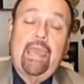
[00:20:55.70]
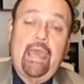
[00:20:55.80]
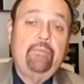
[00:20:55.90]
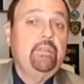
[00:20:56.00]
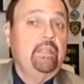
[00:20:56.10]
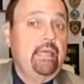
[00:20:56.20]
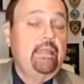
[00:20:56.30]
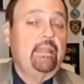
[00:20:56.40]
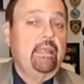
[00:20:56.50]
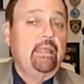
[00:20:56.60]
We have to
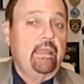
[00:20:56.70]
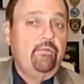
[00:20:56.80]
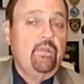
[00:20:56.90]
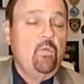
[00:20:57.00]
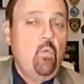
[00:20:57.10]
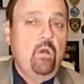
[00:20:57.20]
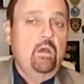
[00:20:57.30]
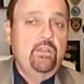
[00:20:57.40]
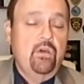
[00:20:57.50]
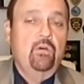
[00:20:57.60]
let
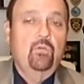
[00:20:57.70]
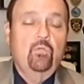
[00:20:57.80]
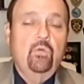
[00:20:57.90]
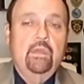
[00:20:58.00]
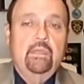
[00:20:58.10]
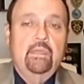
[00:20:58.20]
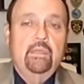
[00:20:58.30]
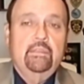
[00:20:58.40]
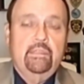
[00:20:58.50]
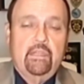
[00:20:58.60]
everyone know
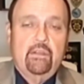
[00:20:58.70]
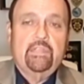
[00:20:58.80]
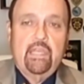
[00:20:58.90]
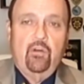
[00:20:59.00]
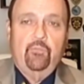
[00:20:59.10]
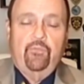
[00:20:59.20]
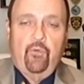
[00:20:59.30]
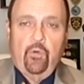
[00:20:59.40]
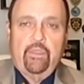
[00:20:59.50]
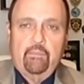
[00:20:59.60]
that there is help
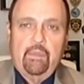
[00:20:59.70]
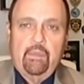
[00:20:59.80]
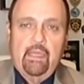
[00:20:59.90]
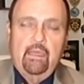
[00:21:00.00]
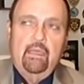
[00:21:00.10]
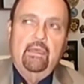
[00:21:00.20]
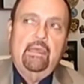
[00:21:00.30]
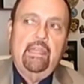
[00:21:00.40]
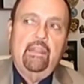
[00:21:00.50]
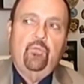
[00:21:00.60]
for them.
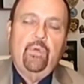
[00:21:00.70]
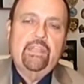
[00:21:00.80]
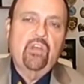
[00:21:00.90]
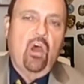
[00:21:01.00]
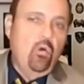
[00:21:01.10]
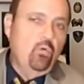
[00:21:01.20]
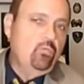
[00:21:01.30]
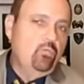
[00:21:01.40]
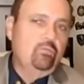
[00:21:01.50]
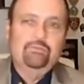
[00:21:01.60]
And if we
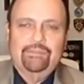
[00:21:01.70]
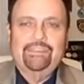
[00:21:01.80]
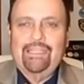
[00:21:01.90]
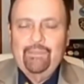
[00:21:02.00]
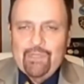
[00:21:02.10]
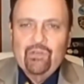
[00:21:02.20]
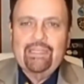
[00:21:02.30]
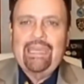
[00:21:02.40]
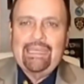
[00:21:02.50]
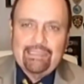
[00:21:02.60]
don't
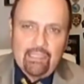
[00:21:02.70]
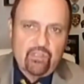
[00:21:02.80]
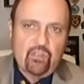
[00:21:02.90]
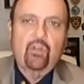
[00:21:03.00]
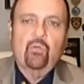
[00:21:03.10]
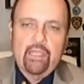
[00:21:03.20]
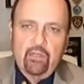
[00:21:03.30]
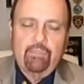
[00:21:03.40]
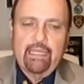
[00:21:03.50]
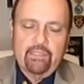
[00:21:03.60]
communicate this on a regular